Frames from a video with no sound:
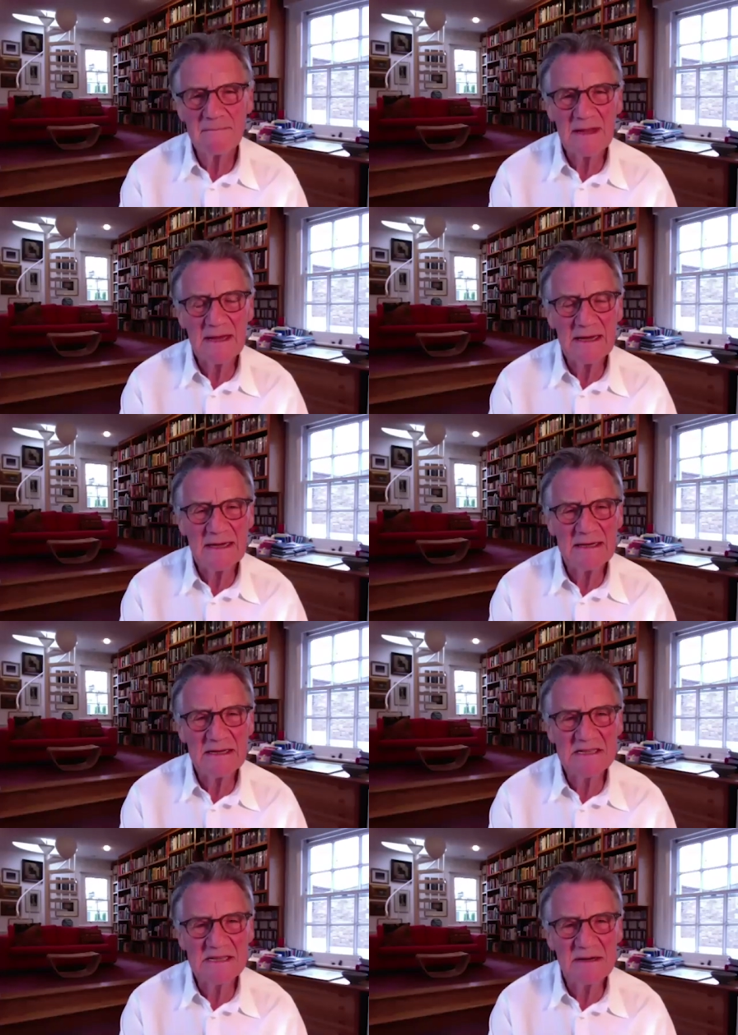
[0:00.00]

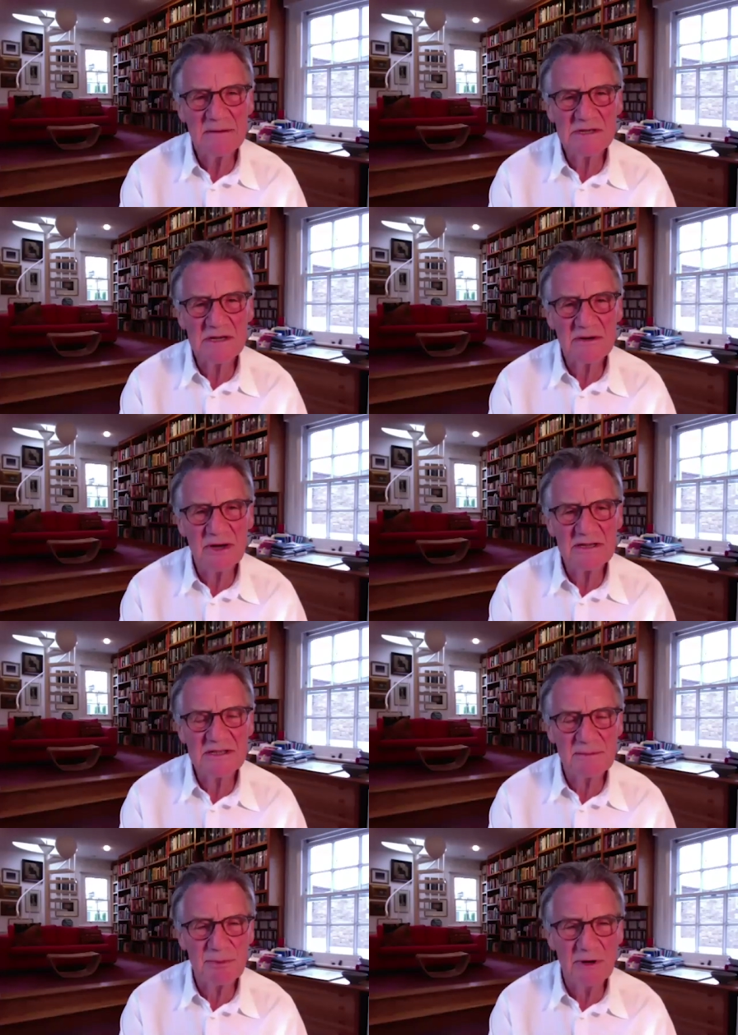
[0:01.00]
and it was a great
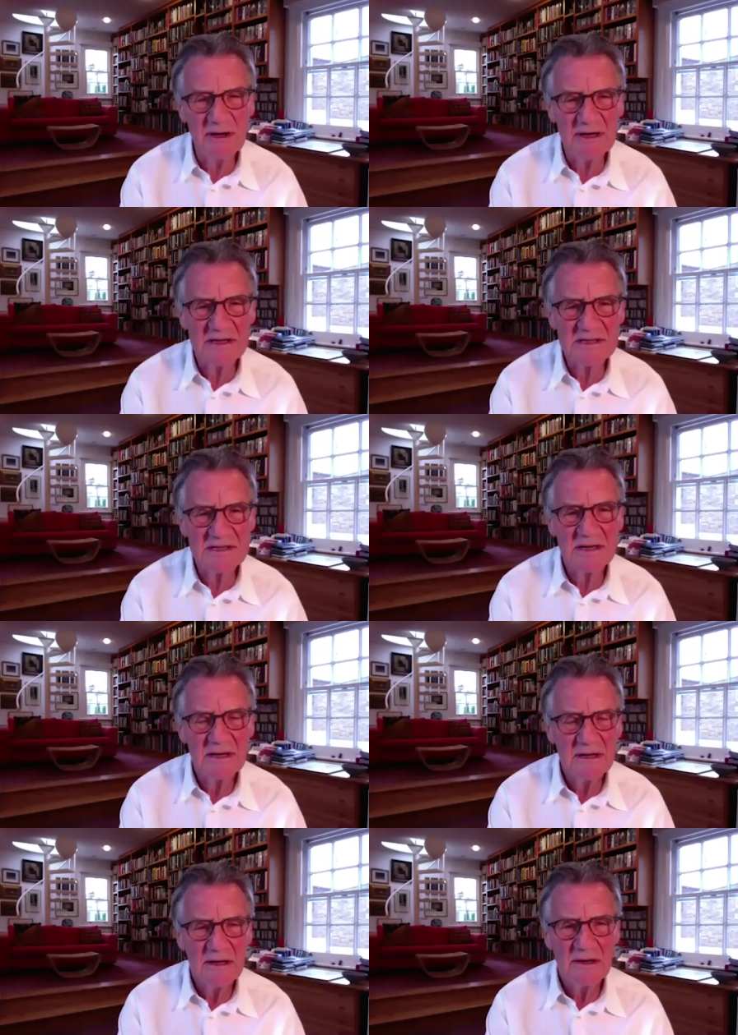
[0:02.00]
surprise
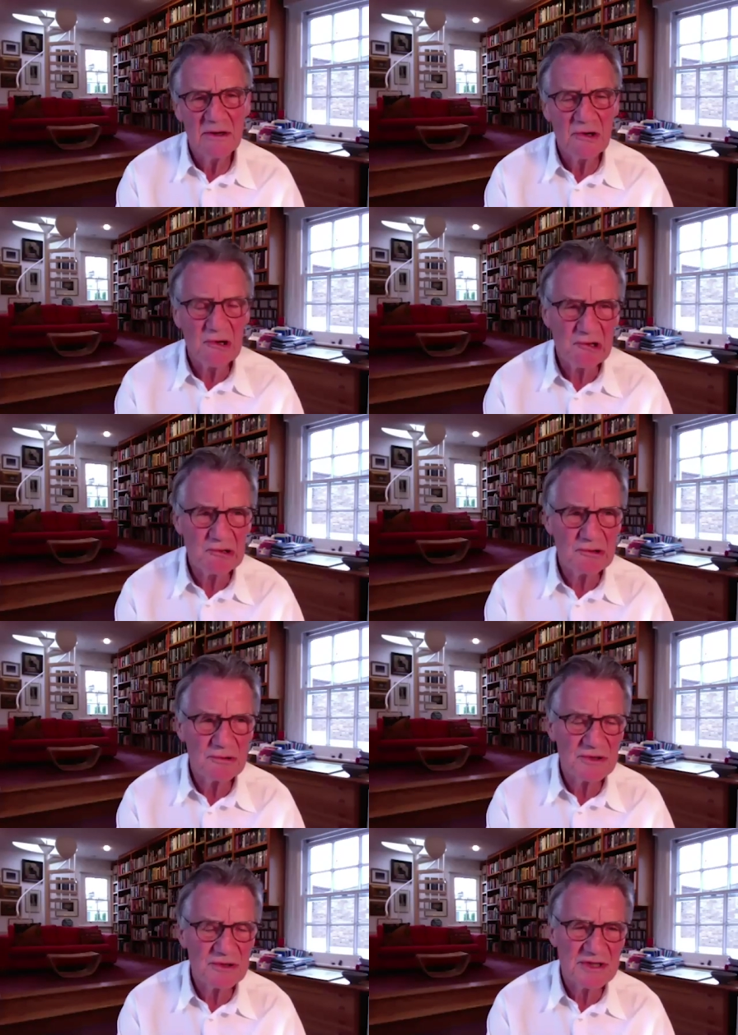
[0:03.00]
uh,
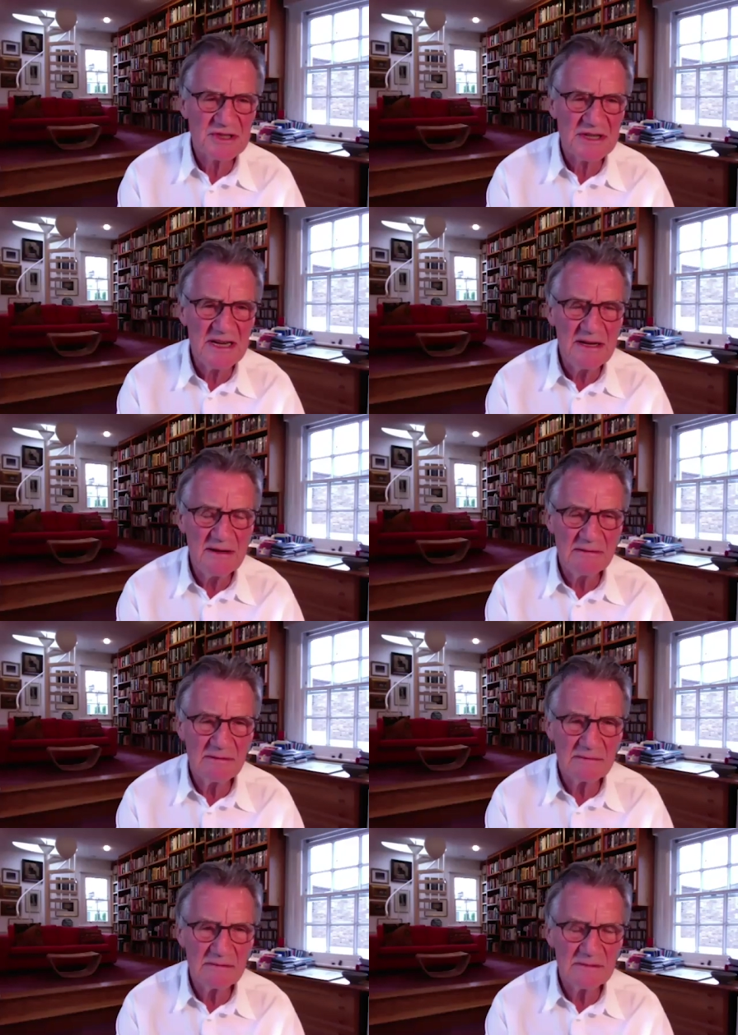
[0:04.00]
to see,
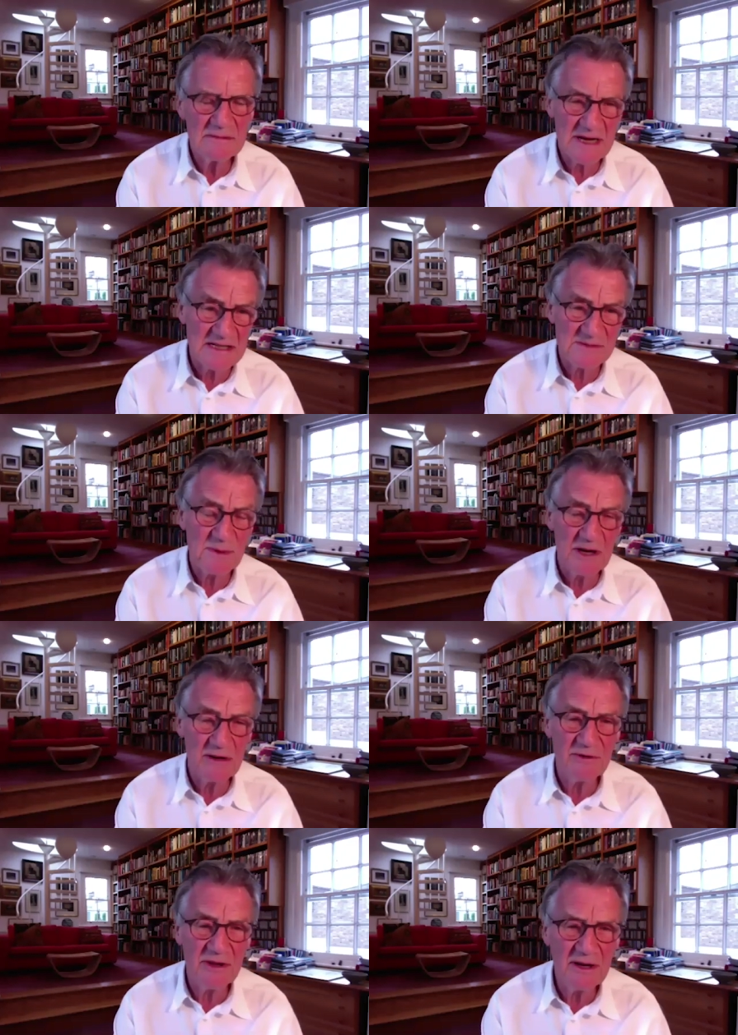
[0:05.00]
and has been
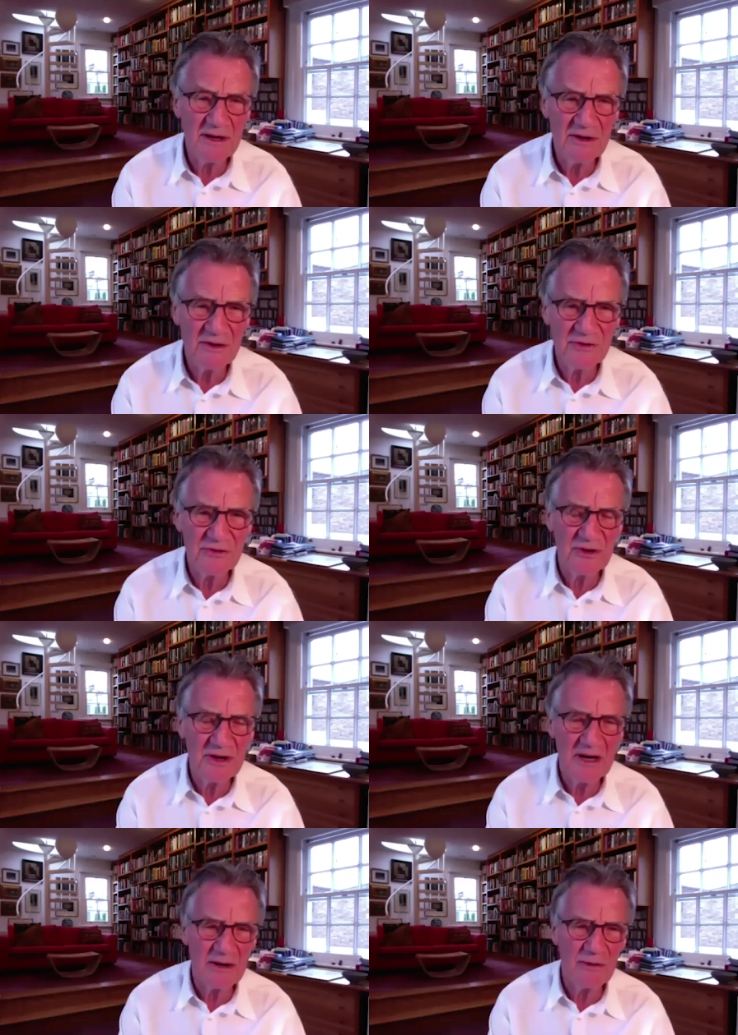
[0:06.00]
over the years, to see
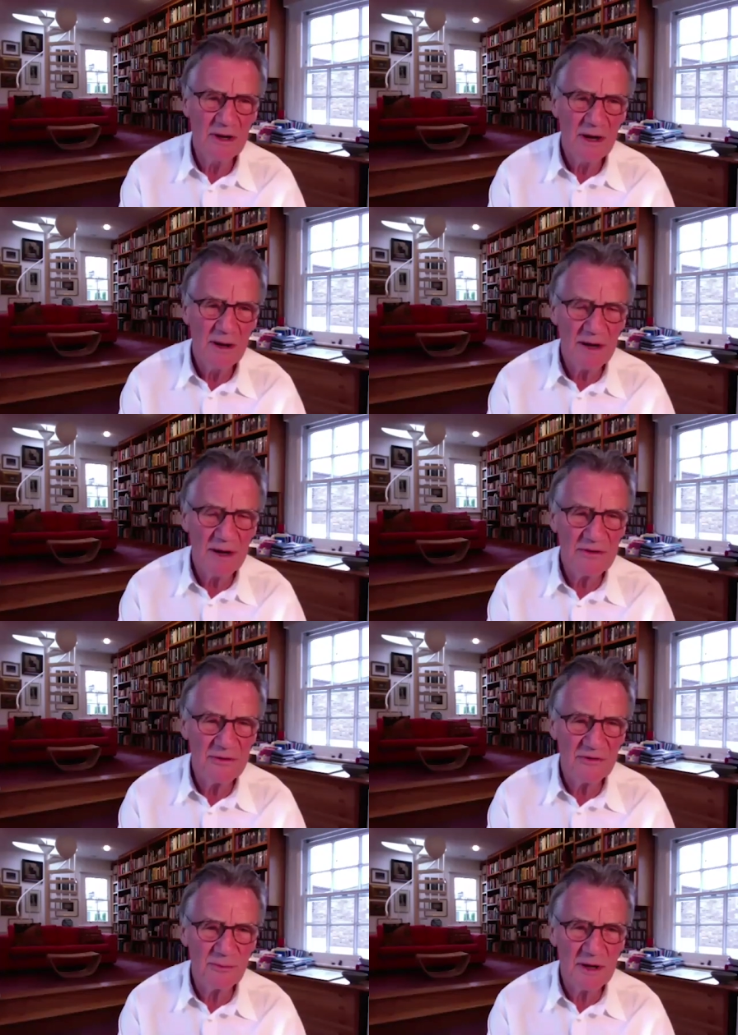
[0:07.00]
how Python
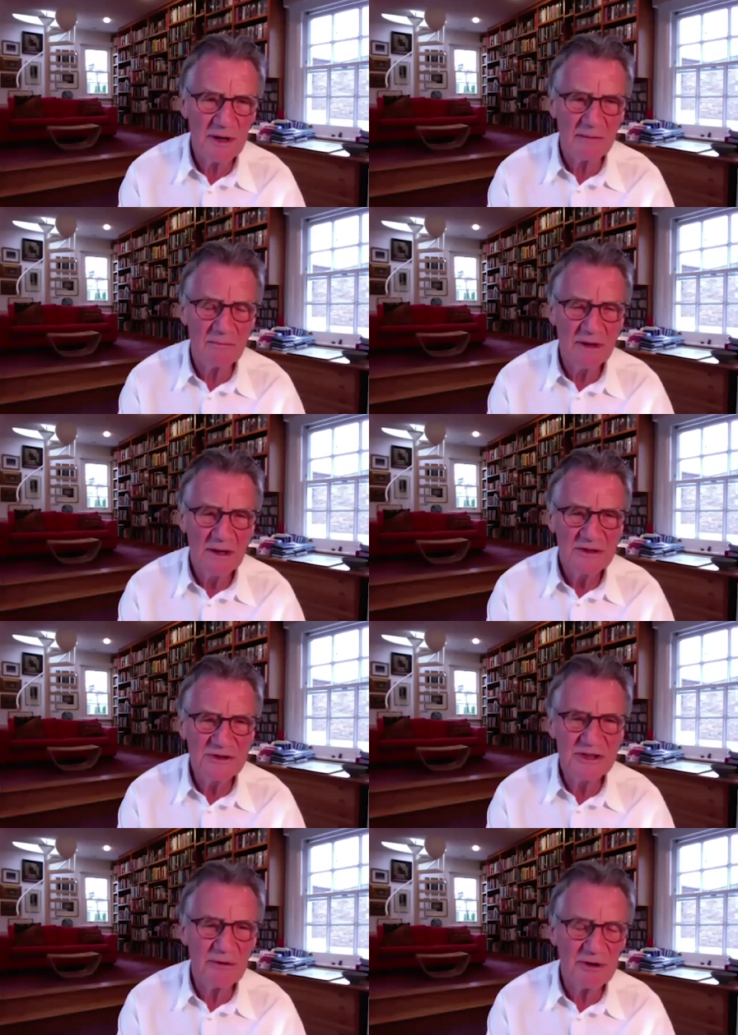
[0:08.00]
has become
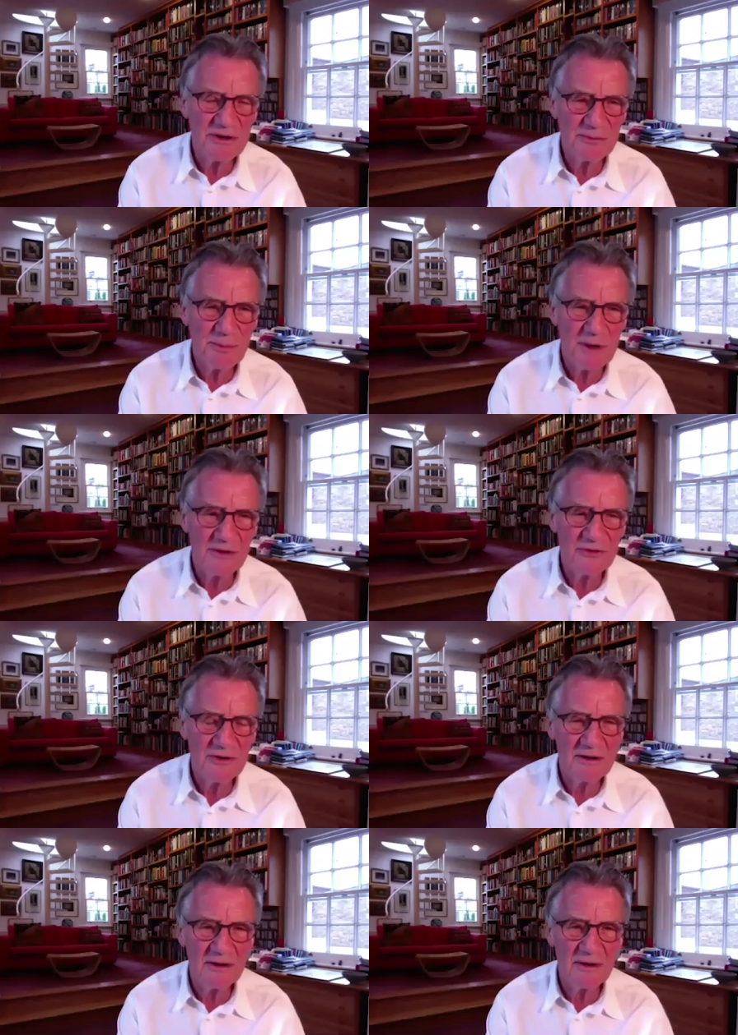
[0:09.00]
cherished by a
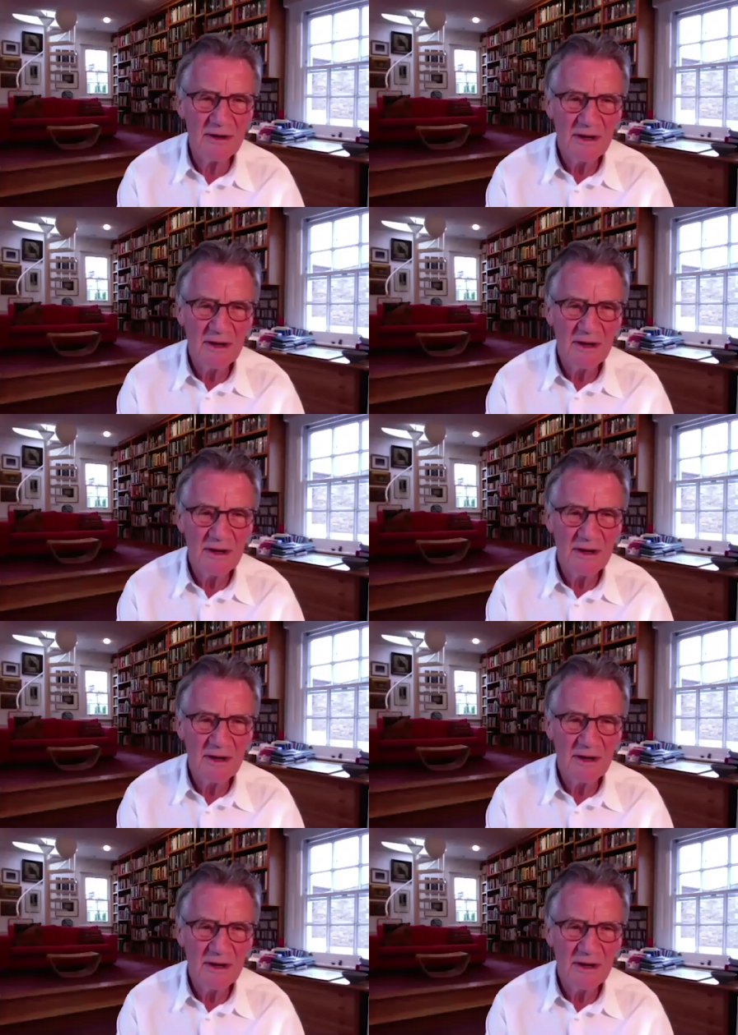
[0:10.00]
certain